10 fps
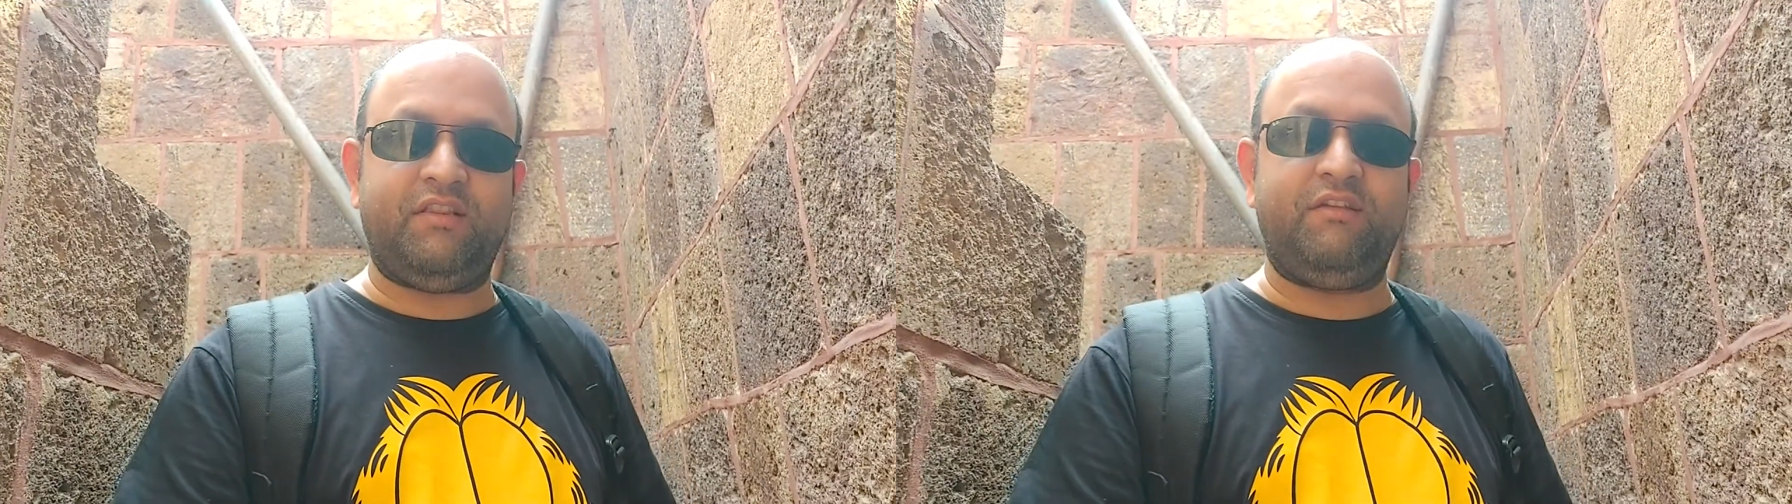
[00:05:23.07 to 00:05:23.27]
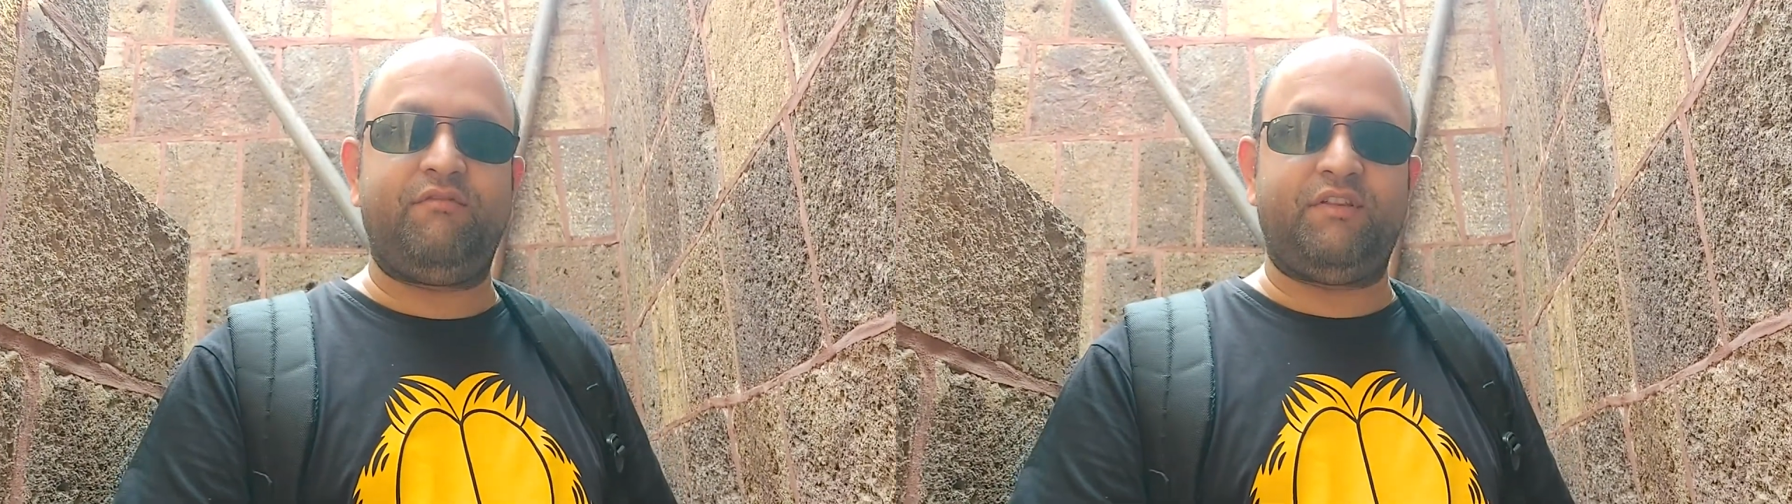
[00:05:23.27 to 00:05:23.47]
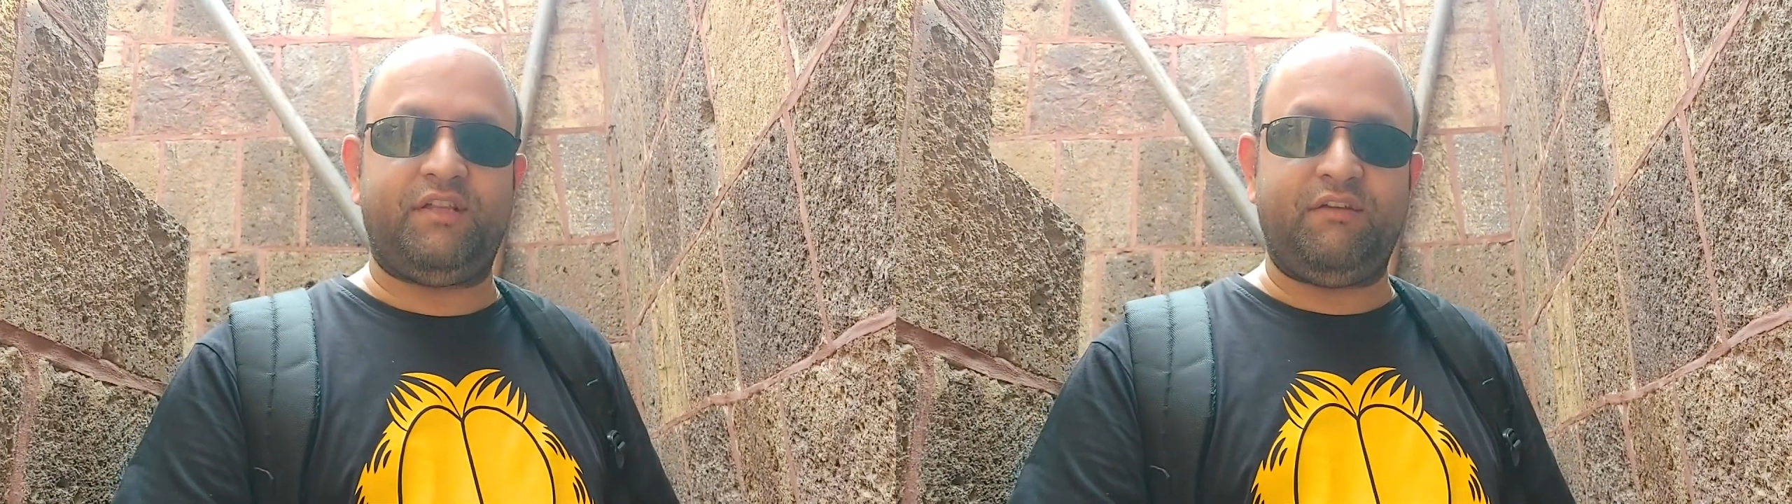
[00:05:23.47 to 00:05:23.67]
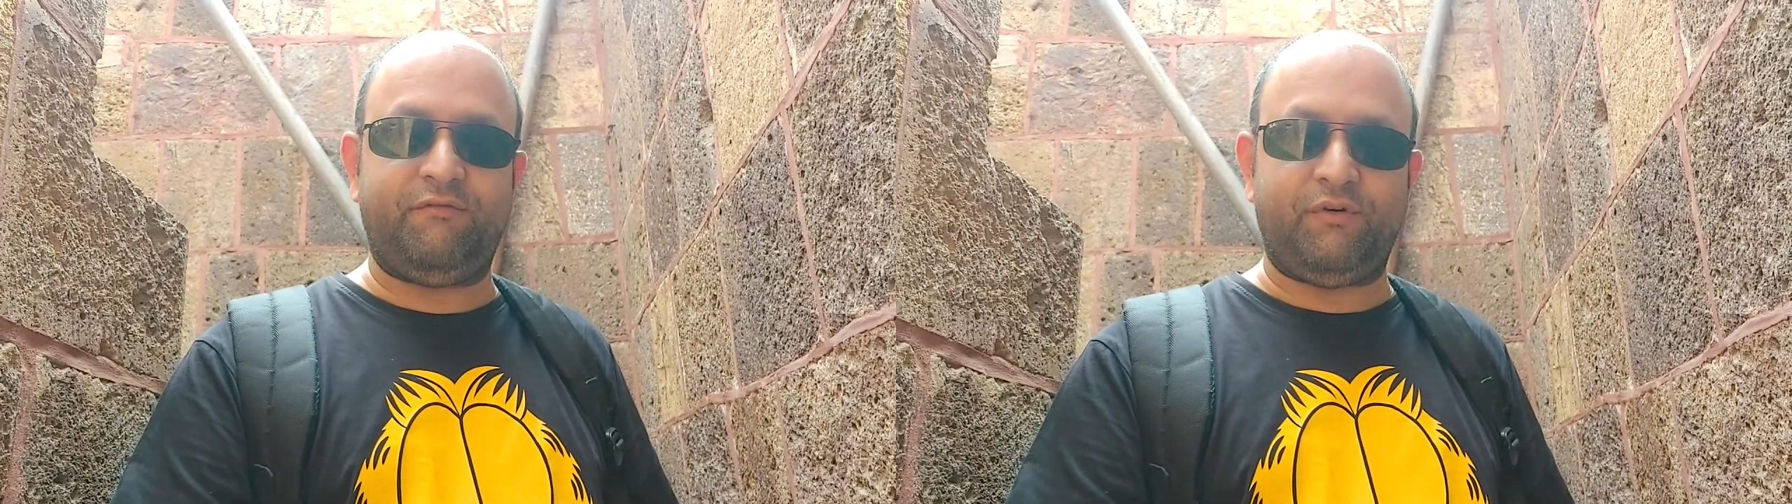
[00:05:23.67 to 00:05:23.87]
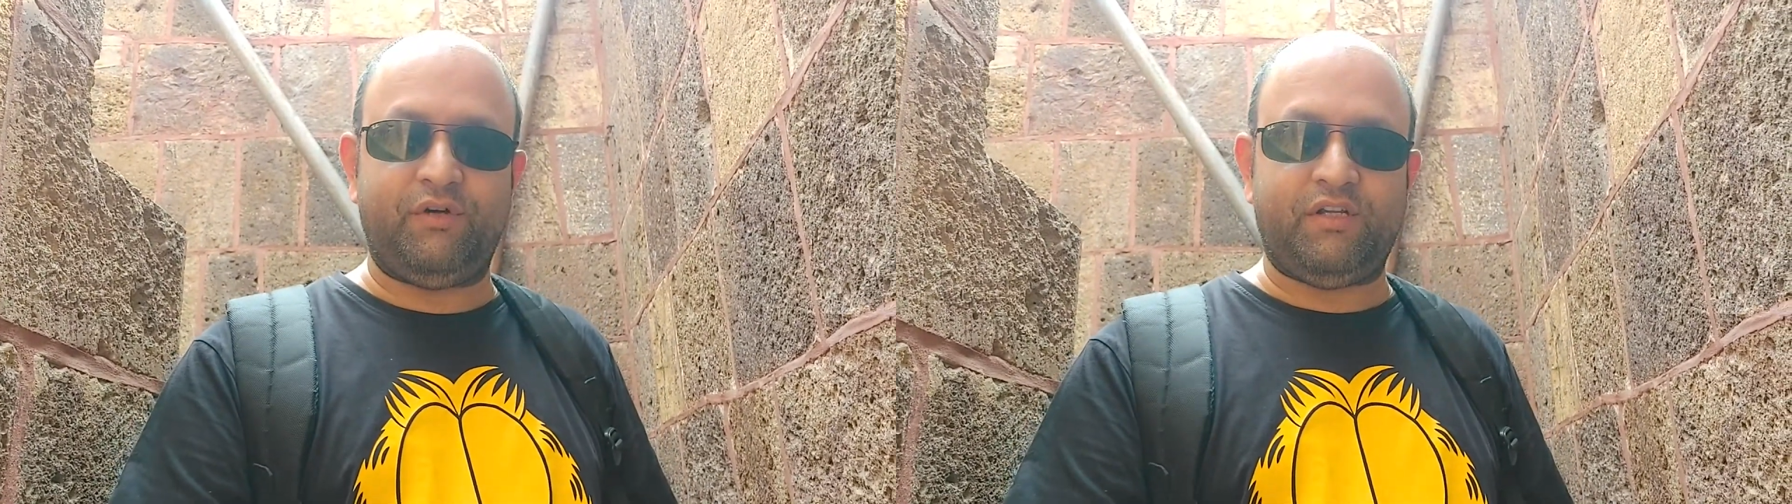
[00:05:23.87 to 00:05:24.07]
the Vasai
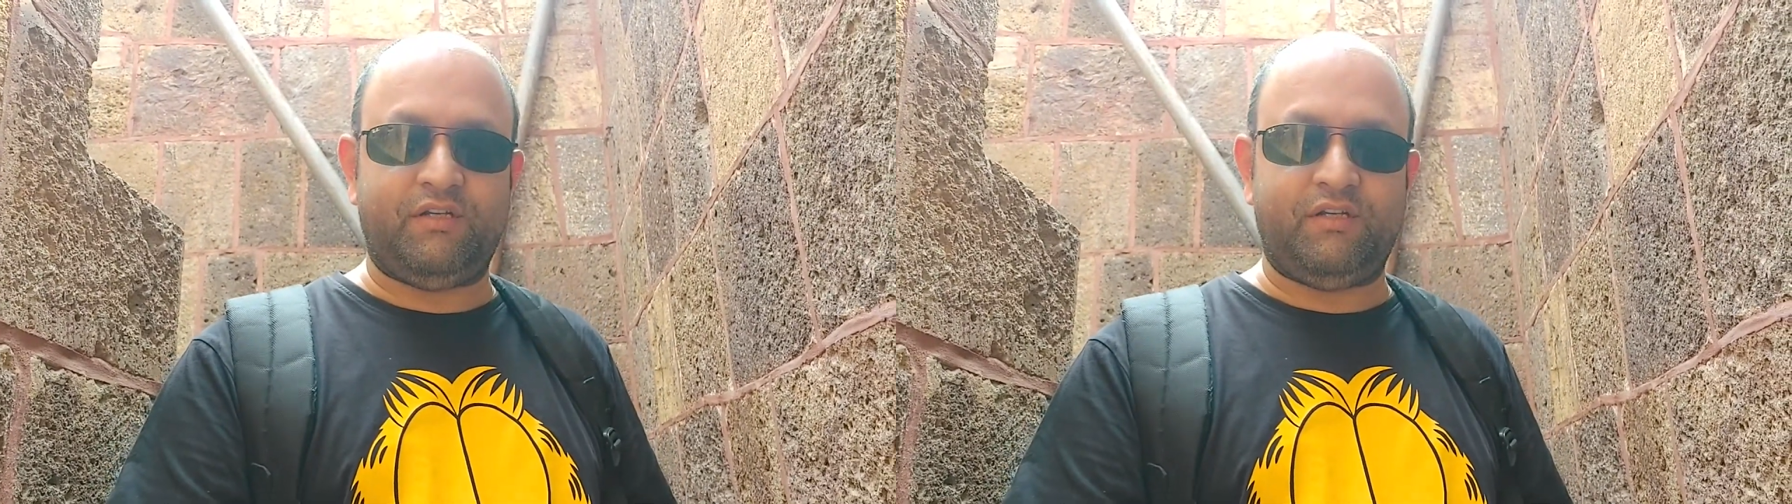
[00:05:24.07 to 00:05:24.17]
fort,